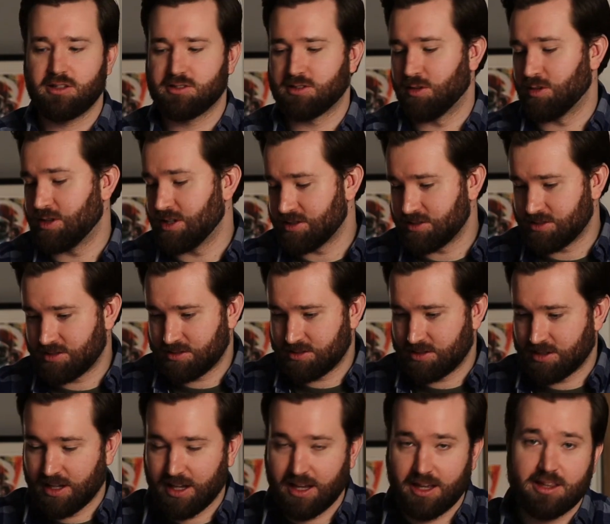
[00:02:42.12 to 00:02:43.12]
So
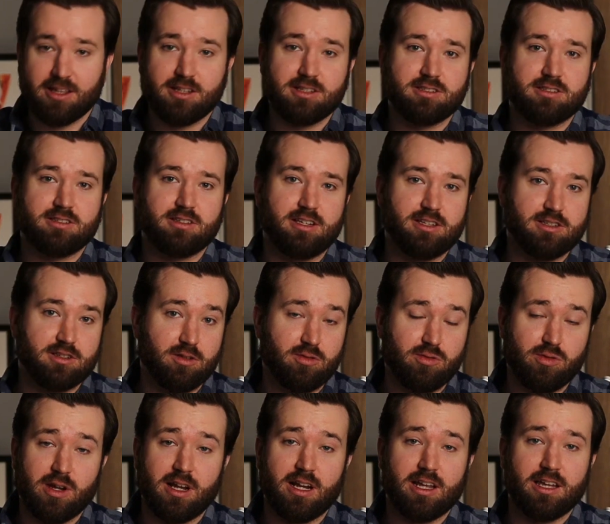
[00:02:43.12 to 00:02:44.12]
to hear this is a
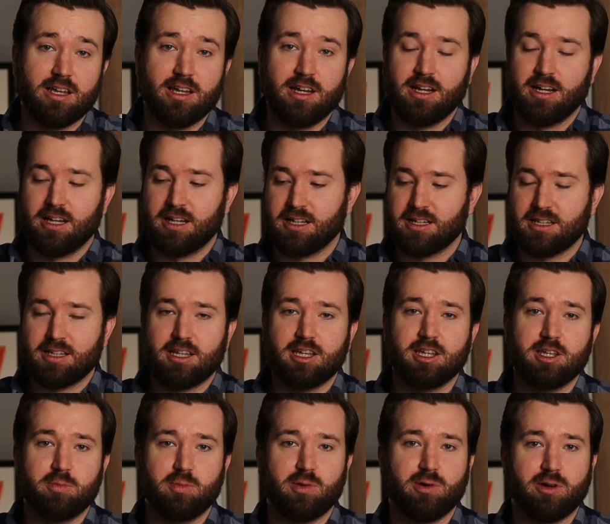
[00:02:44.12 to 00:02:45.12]
really
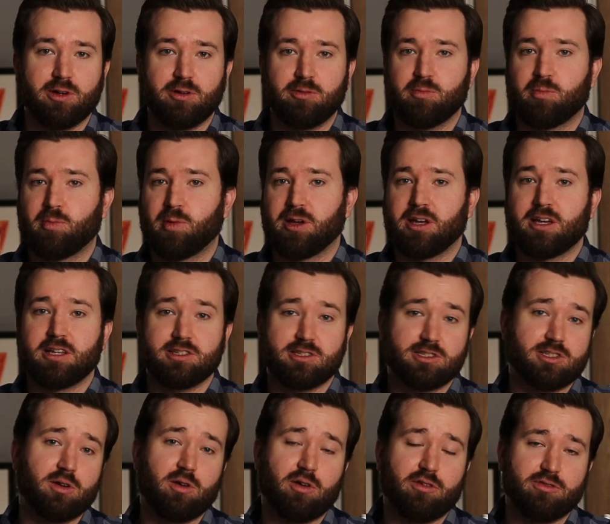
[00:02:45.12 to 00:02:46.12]
key point, but it
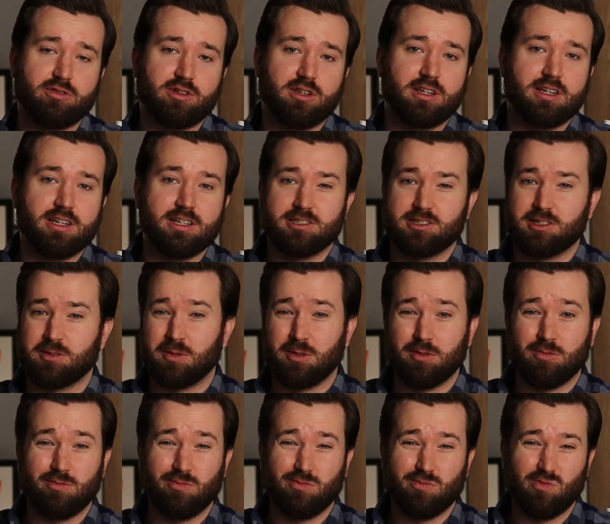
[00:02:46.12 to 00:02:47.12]
so often needs to
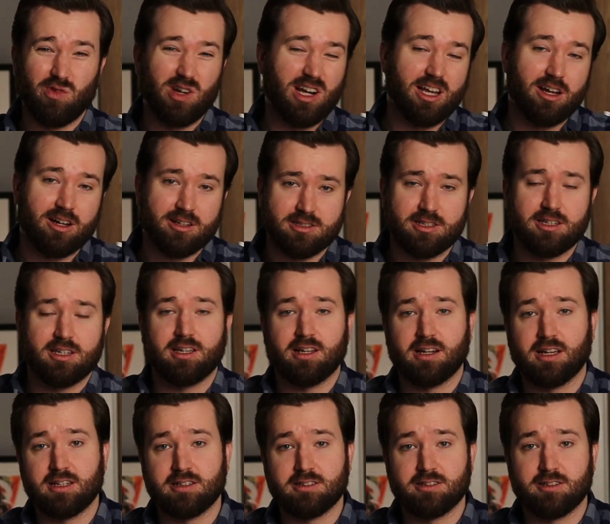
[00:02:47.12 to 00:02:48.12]
be really
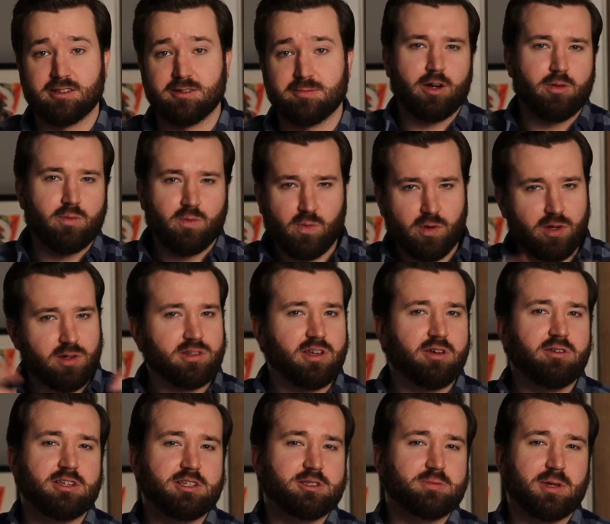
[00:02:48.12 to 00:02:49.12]
articulated. And we all
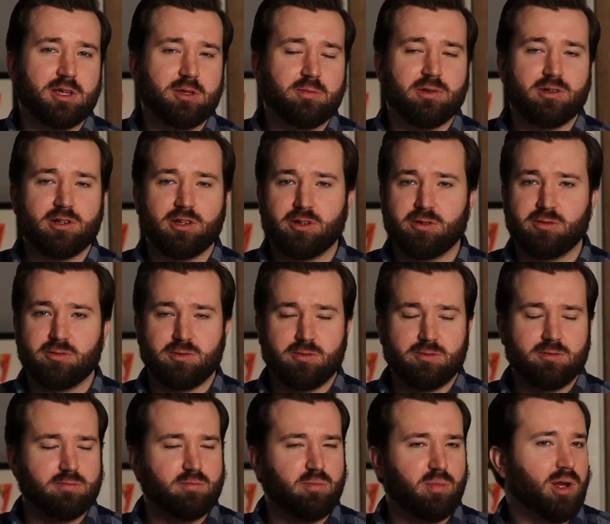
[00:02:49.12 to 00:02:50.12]
know these people who
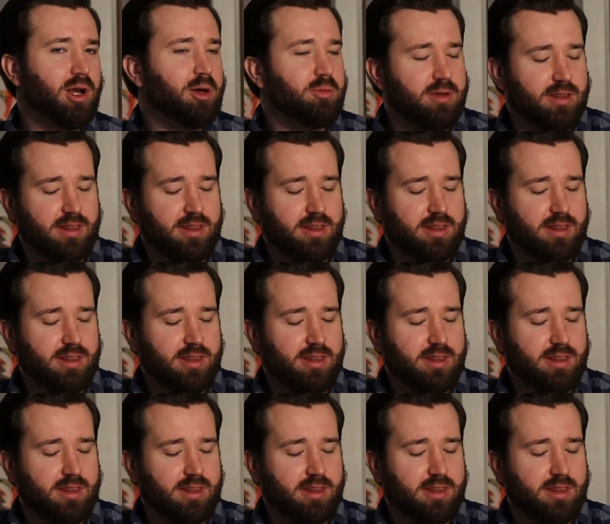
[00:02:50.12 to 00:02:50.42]
pull up